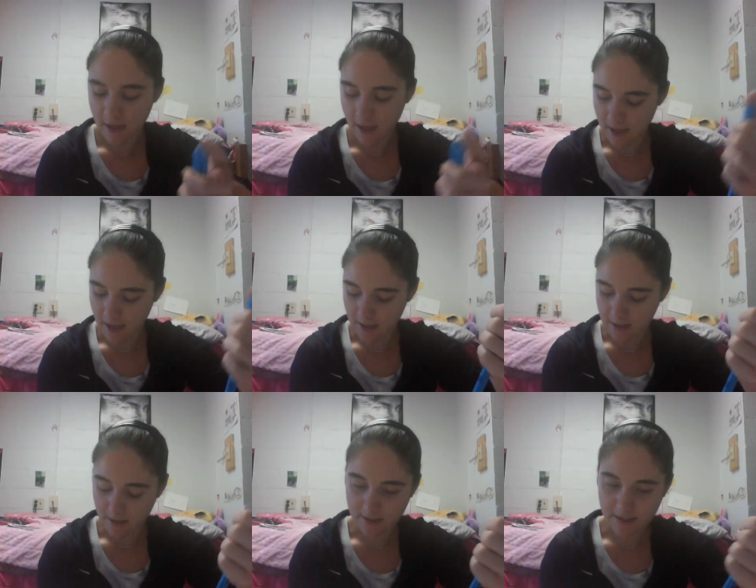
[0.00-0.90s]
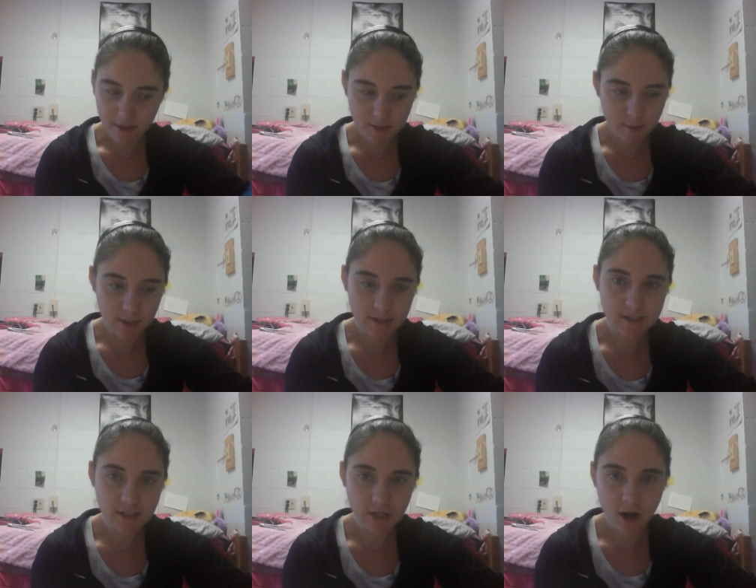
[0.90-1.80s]
and a
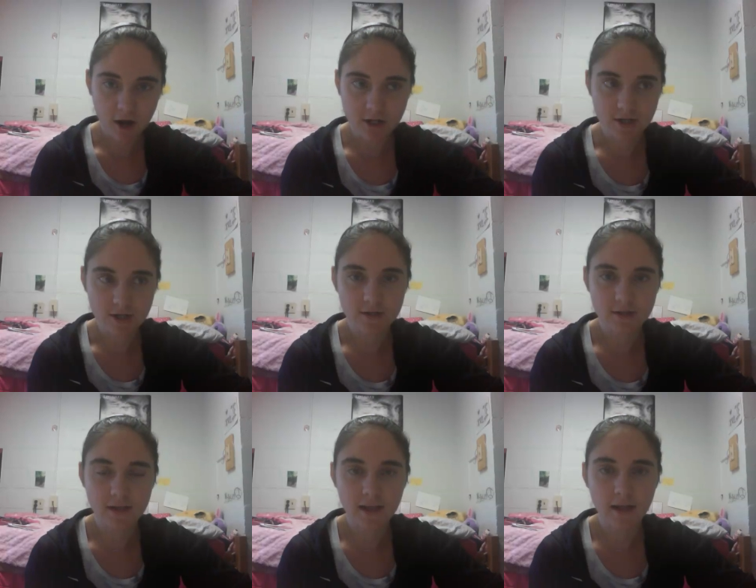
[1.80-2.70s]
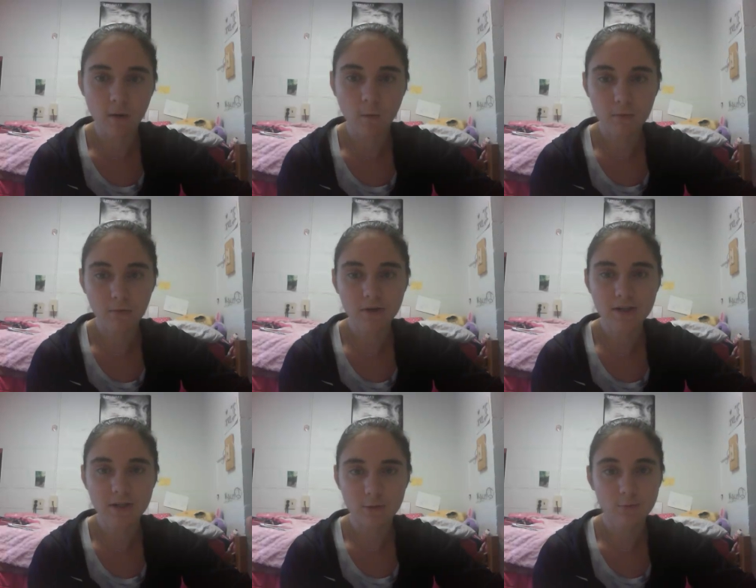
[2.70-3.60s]
salesperson, doctors, they get a
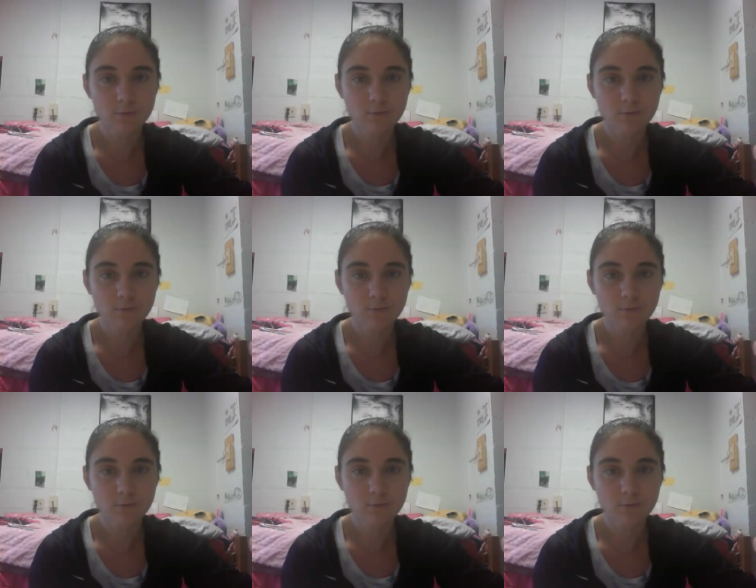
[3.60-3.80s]
1.2.